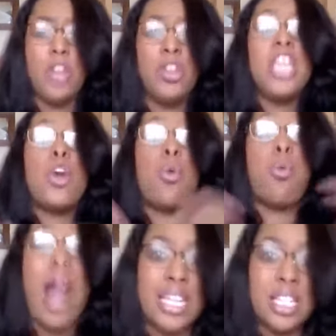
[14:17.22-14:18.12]
the
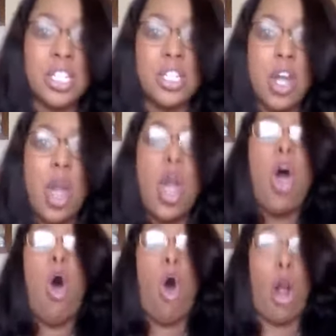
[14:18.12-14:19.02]
Christ,
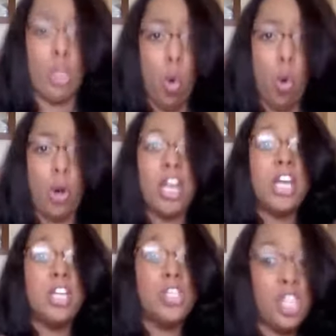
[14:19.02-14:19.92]
our Lord
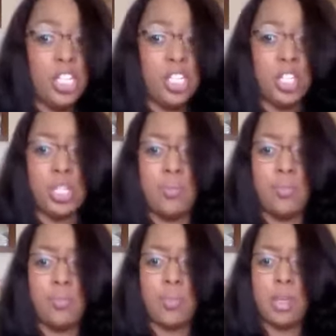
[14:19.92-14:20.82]
Jesus.
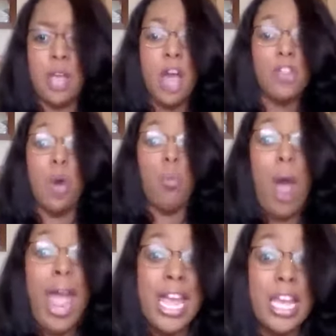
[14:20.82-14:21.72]
The
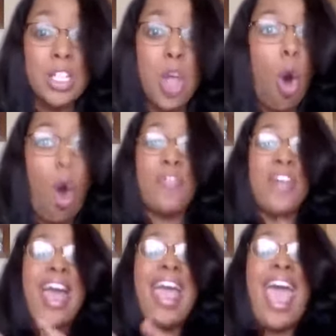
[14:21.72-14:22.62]
ways are
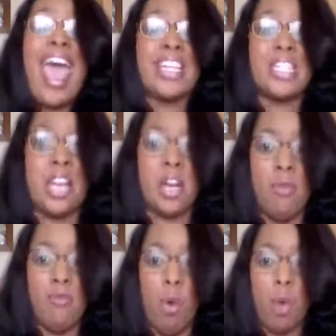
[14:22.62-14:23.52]
the acts that
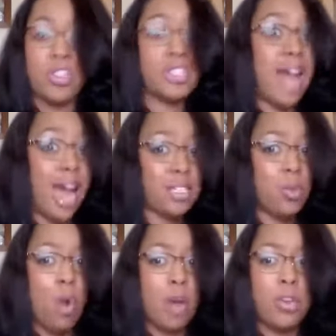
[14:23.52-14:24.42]
come forth, the signs
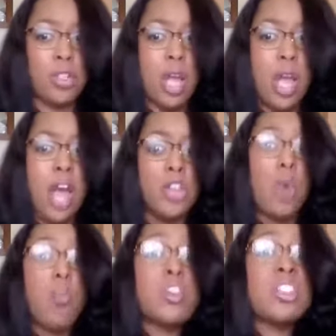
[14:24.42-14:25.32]
and wonders,
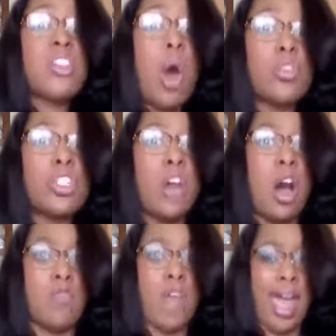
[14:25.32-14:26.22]
the results
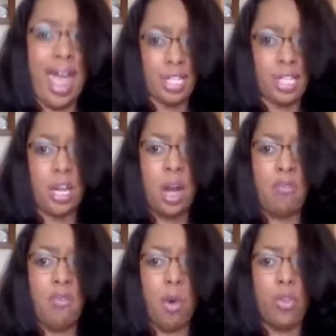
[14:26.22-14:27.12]
of the acts that
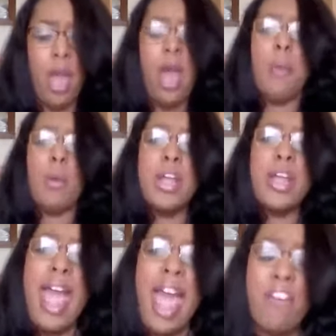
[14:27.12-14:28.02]
come forth. I'm gonna
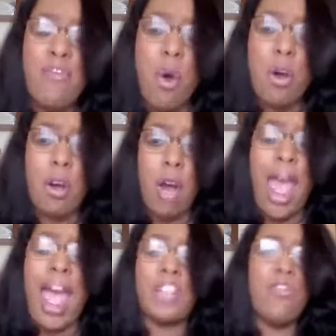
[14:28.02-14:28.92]
read Act 4,
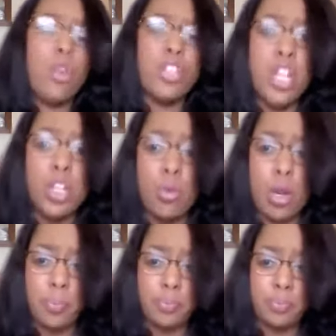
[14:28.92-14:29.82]
Act 14 and
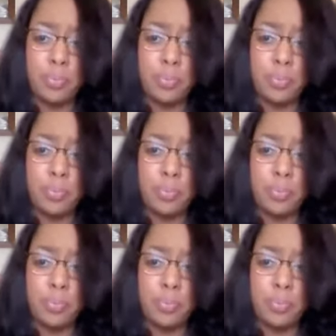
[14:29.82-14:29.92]
3.